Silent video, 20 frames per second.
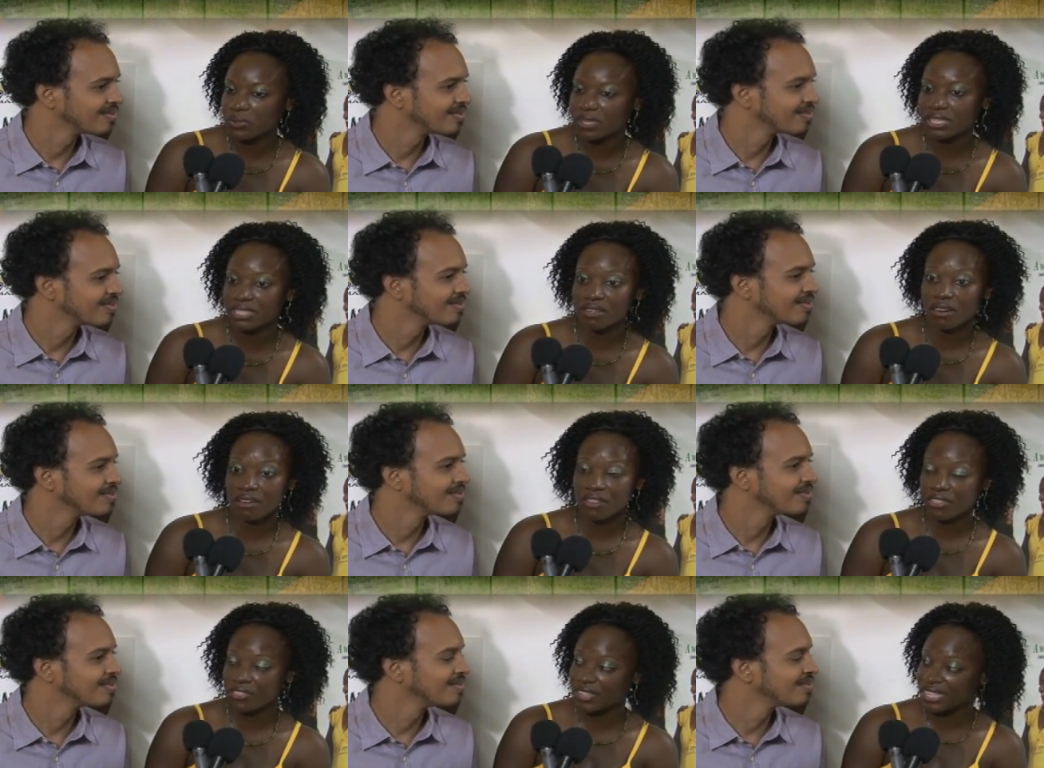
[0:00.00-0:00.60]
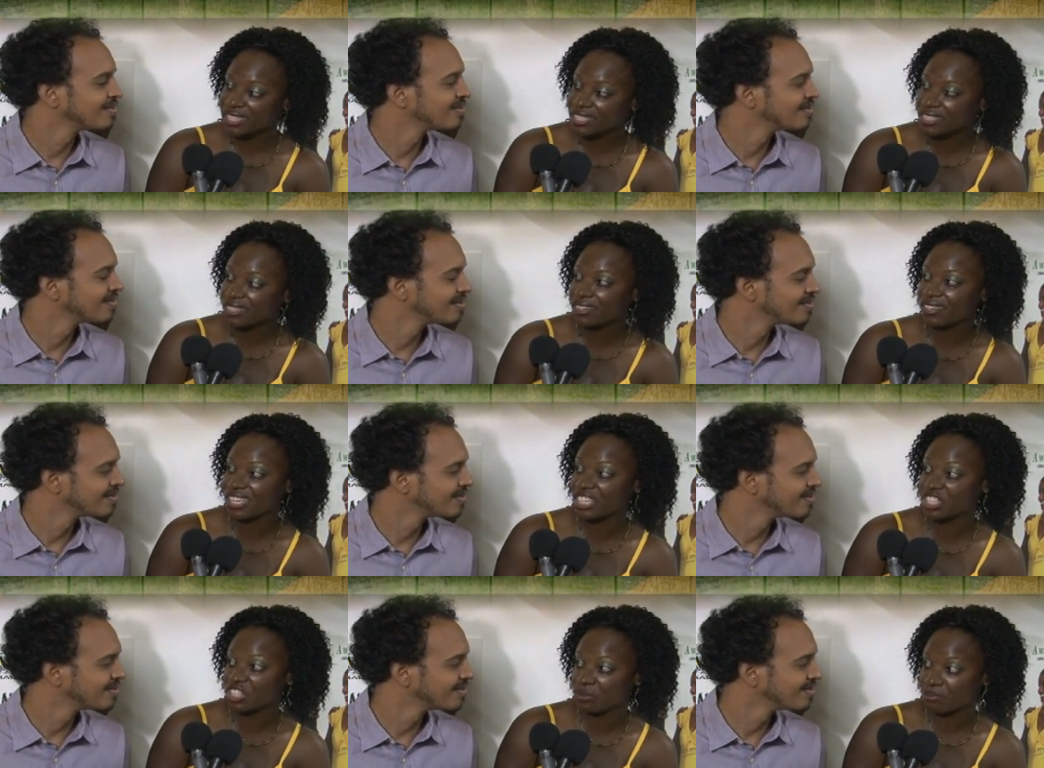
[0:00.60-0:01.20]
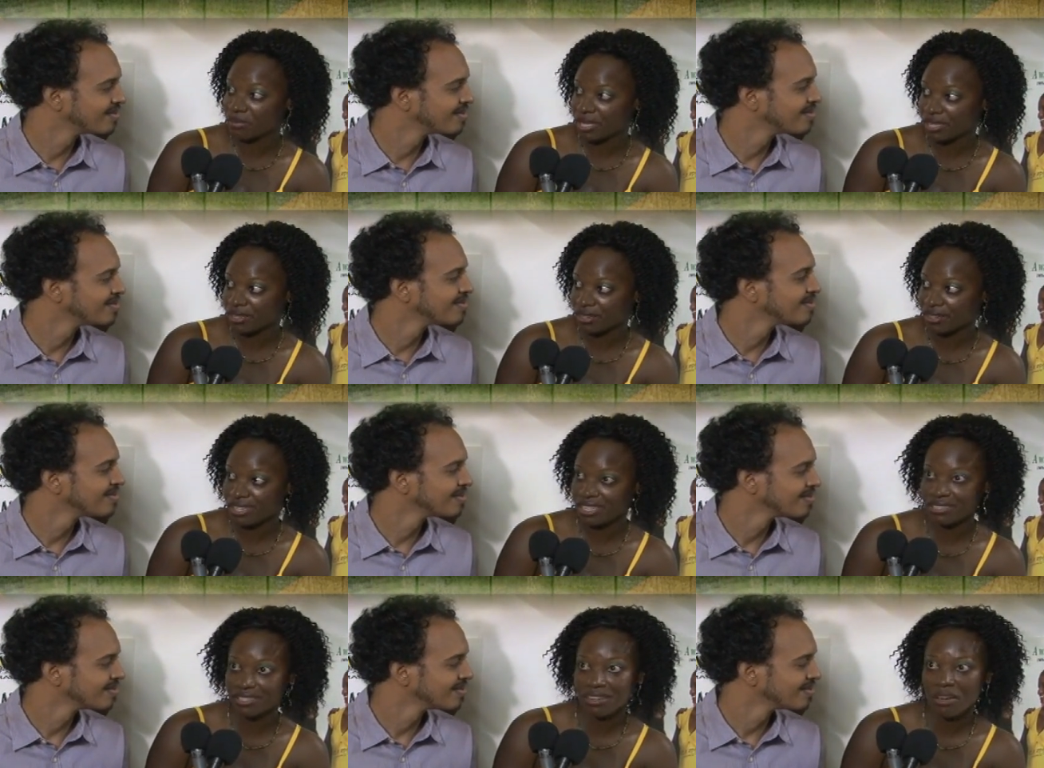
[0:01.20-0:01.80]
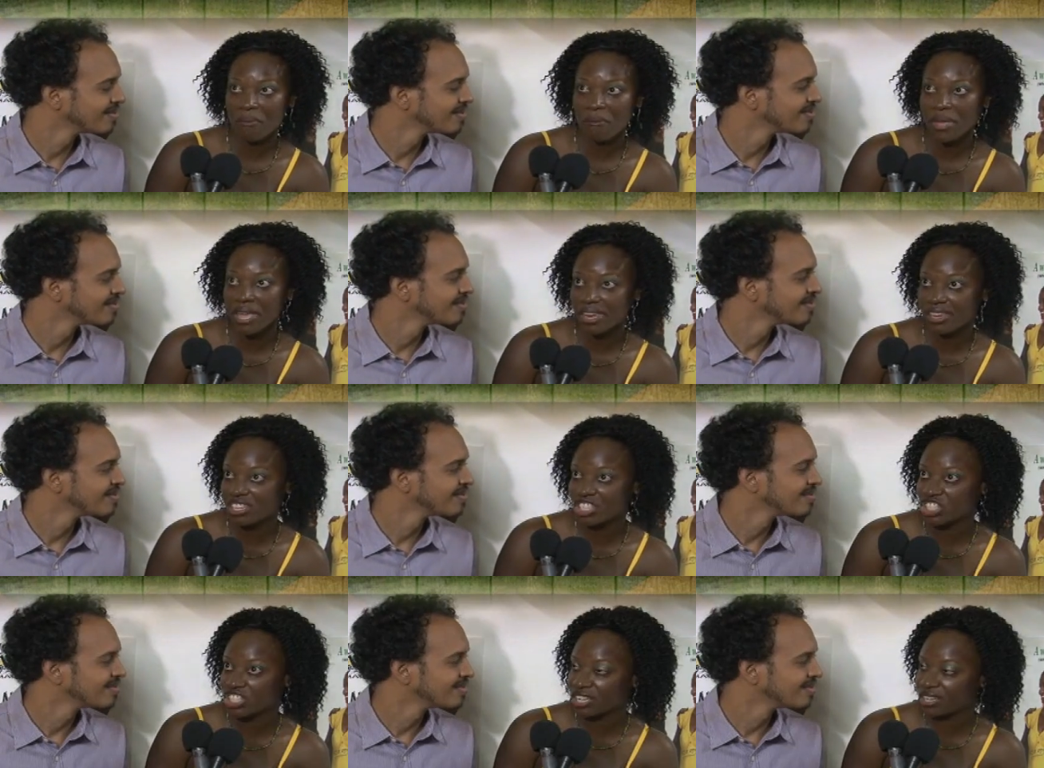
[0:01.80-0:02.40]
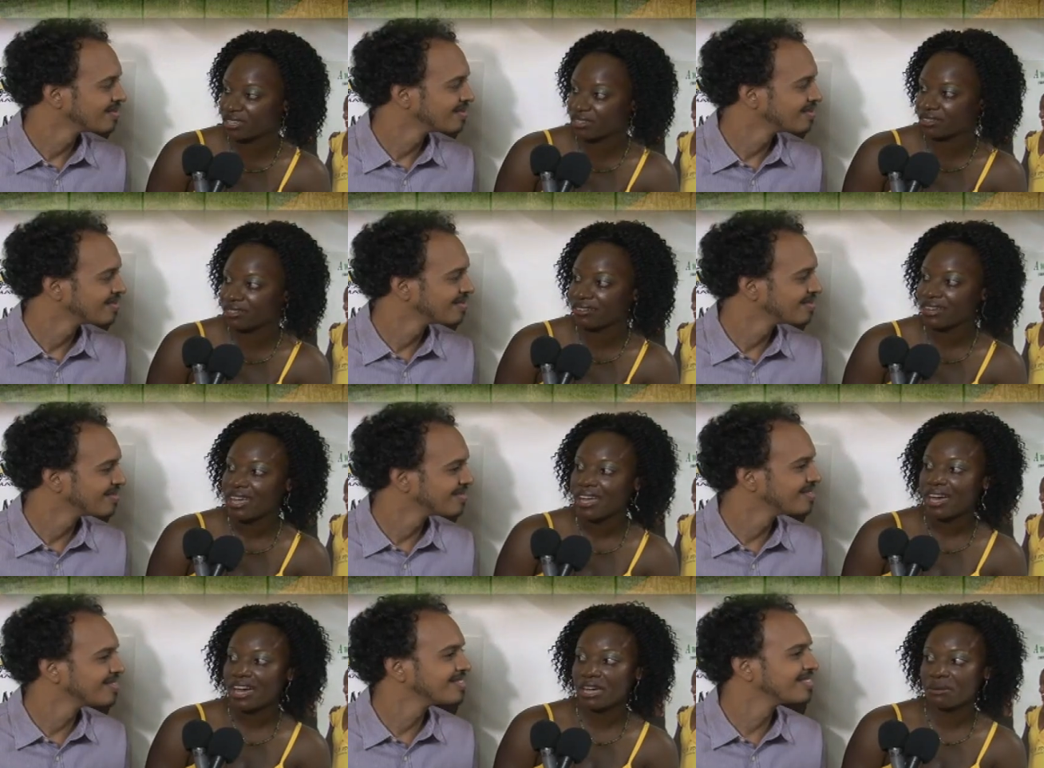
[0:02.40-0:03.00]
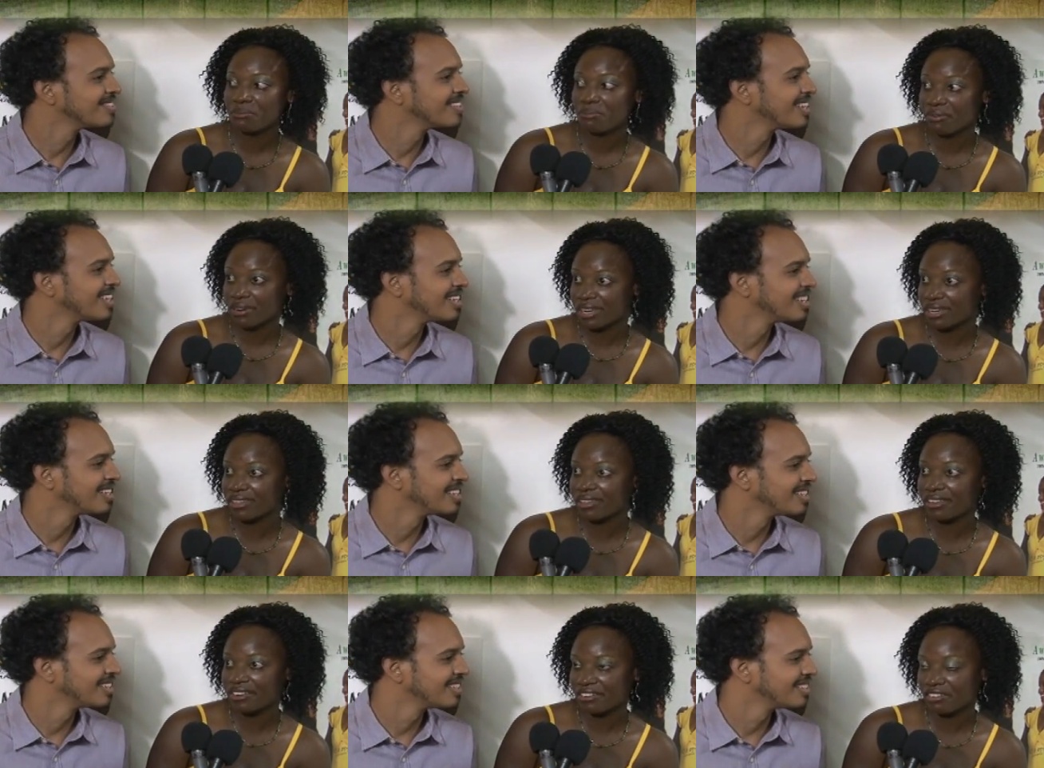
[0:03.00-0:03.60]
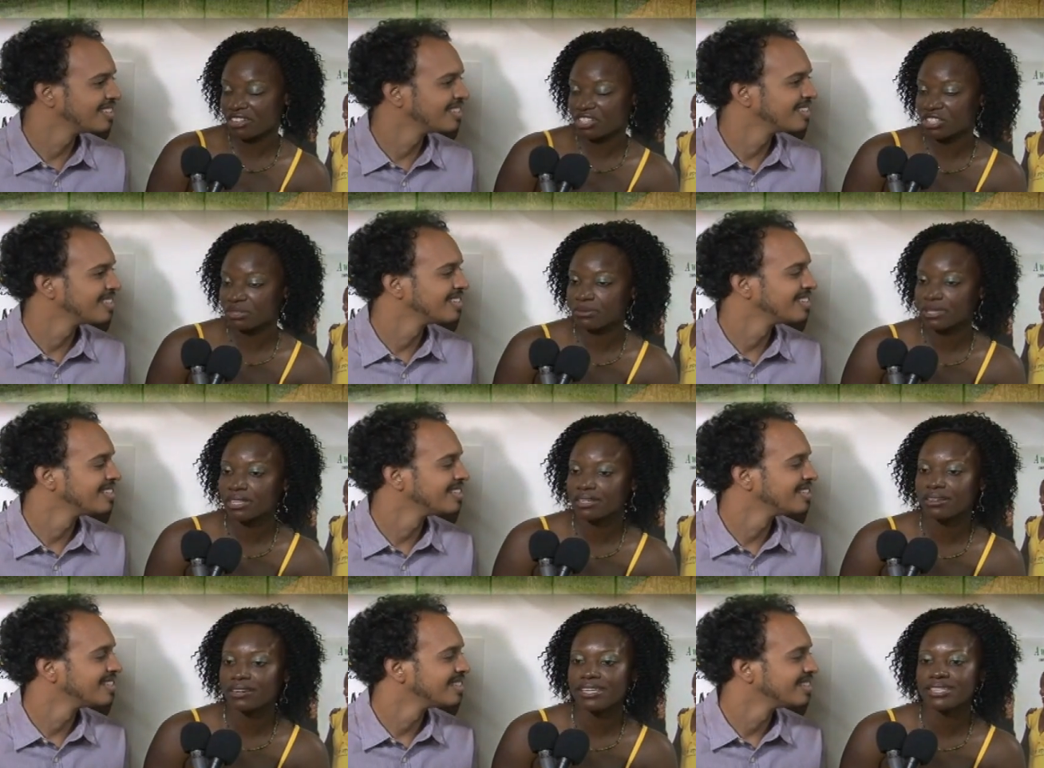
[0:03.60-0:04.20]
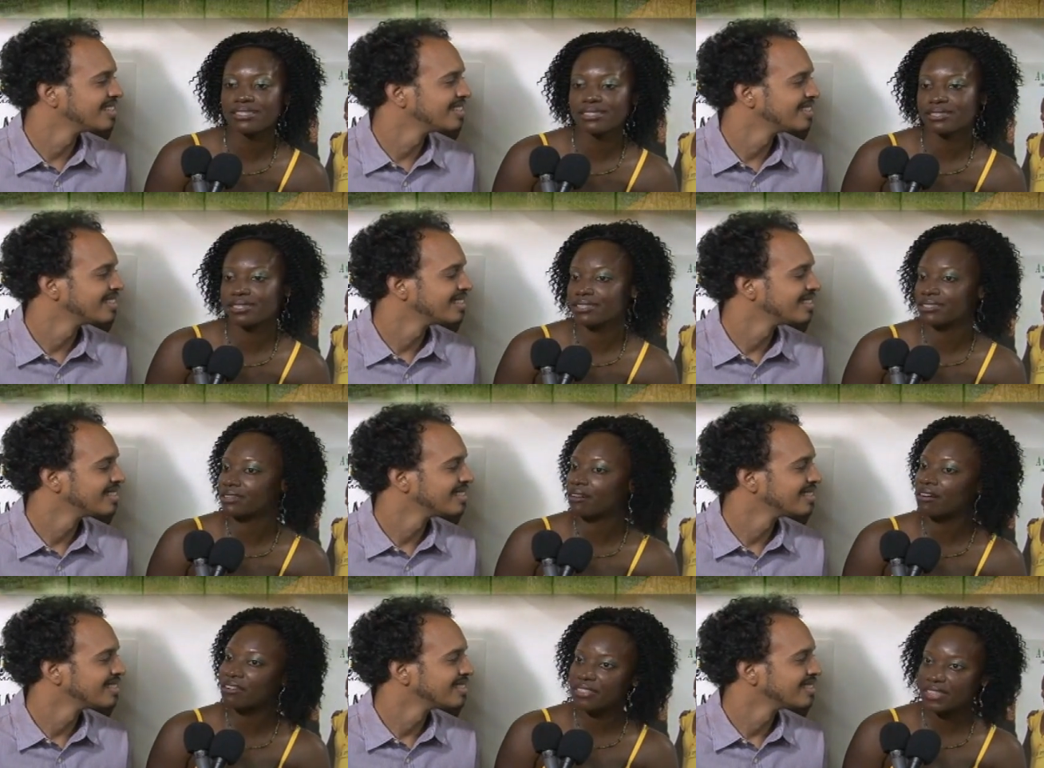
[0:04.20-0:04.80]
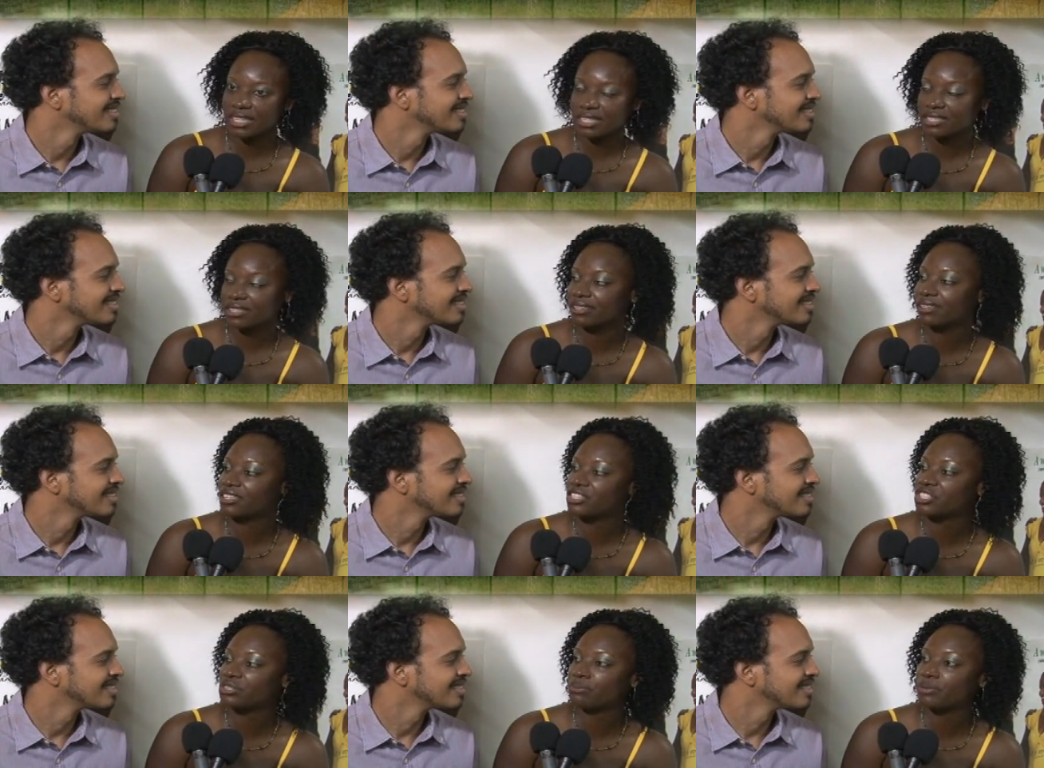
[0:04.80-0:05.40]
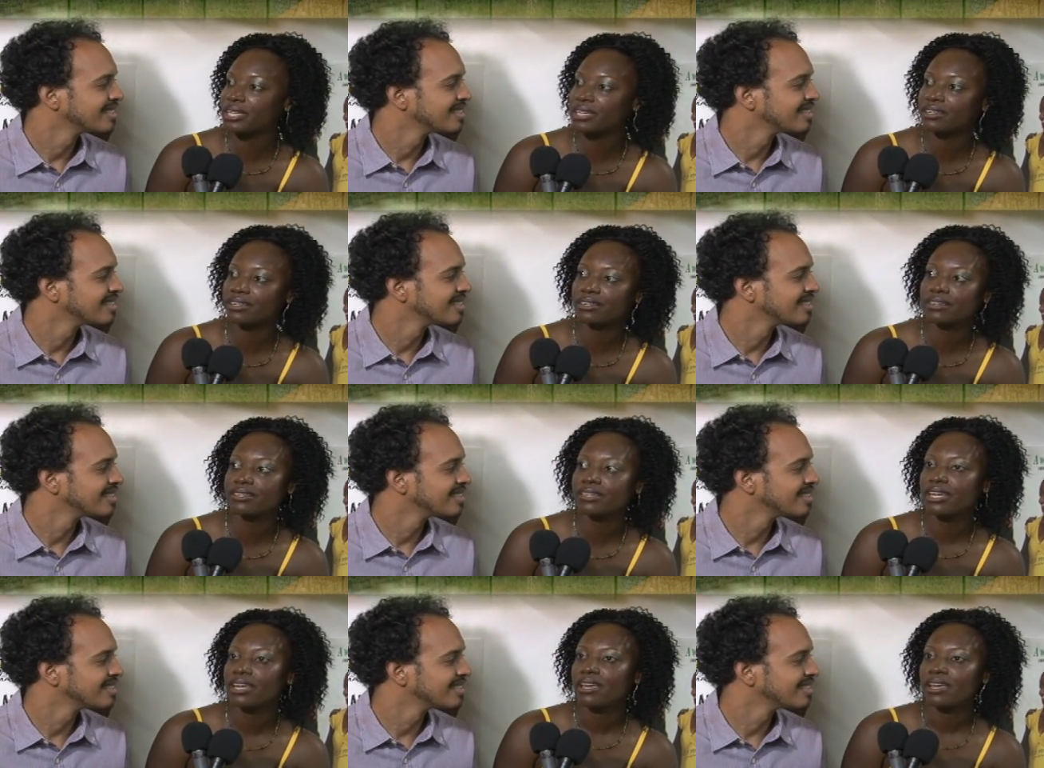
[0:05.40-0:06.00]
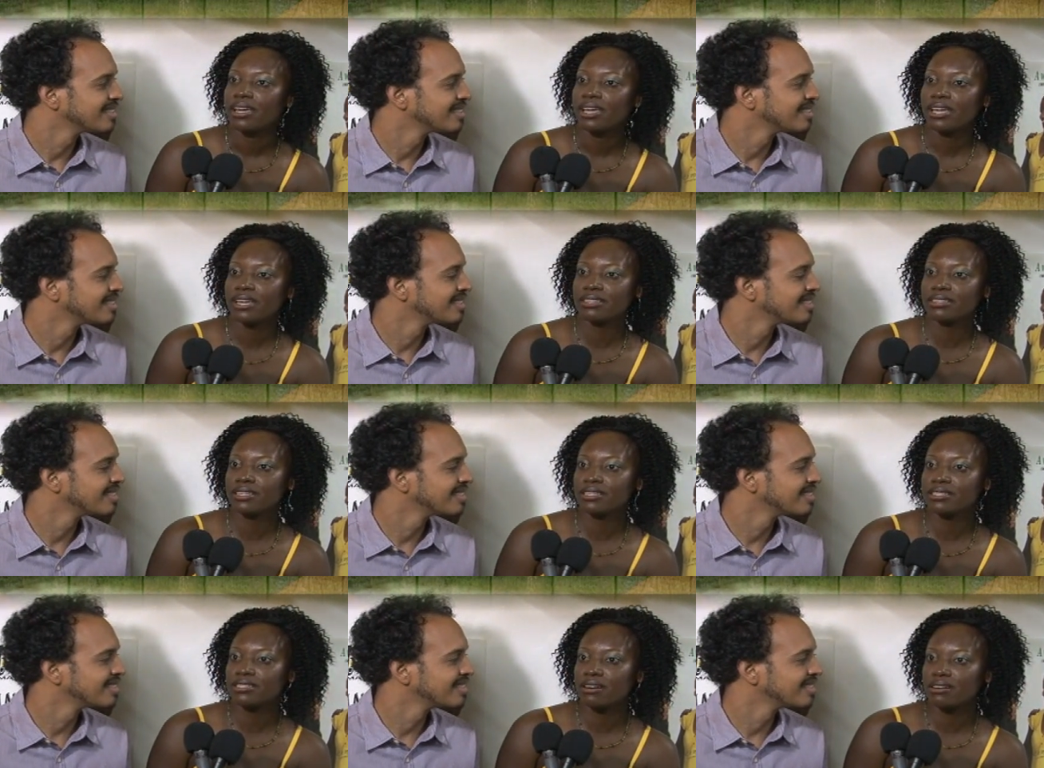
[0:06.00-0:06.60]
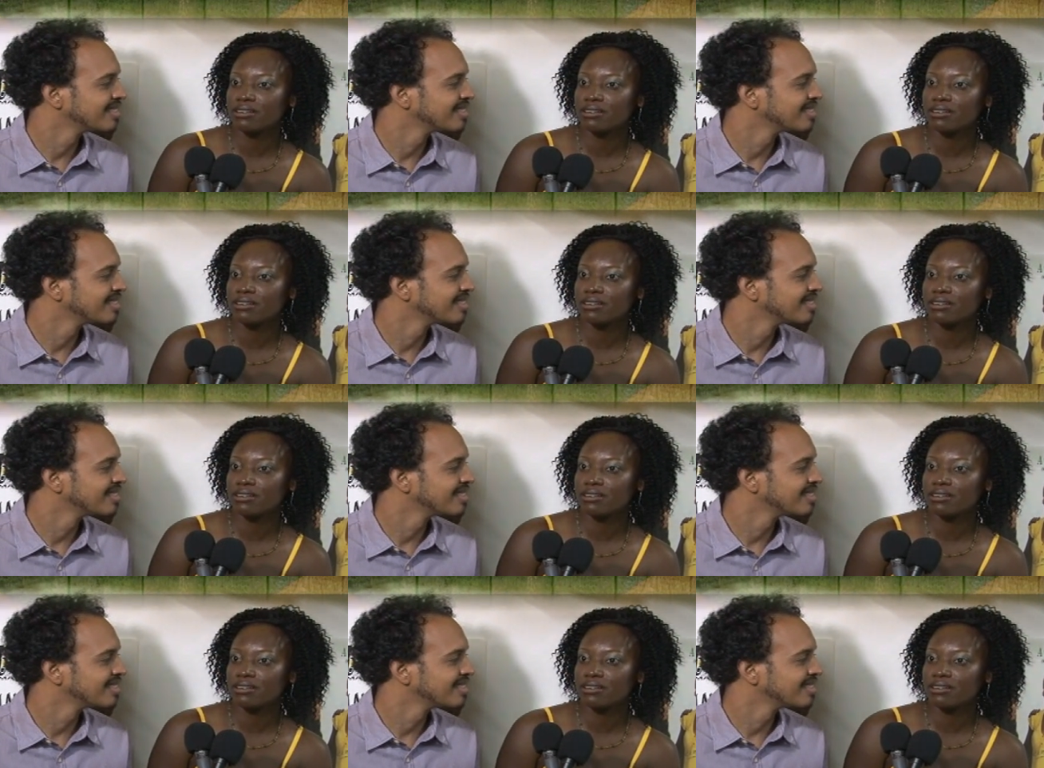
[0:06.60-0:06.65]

Speaker 1: It's authentically Jamaican. It's not made in China and branded here in Jamaica. It's, it's authentically Jamaican. It, it